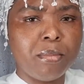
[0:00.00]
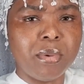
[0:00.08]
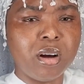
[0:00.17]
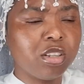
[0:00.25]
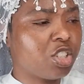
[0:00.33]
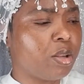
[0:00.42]
or
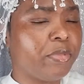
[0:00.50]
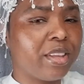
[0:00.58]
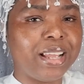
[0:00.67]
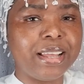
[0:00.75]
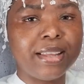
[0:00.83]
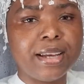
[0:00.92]
March,
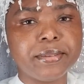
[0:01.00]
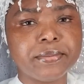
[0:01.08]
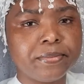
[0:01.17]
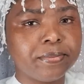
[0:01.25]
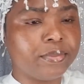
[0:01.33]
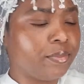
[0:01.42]
something like that.
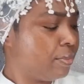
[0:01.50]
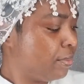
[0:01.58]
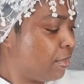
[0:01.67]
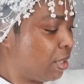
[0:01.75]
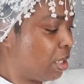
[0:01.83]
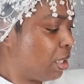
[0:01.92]

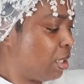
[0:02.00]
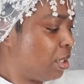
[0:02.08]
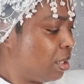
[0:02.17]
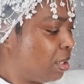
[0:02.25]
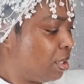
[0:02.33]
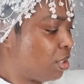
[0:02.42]

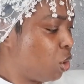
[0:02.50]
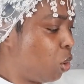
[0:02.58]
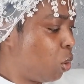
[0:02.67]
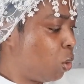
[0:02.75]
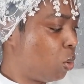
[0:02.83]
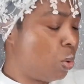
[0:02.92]

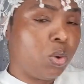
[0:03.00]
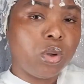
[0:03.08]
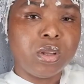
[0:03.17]
So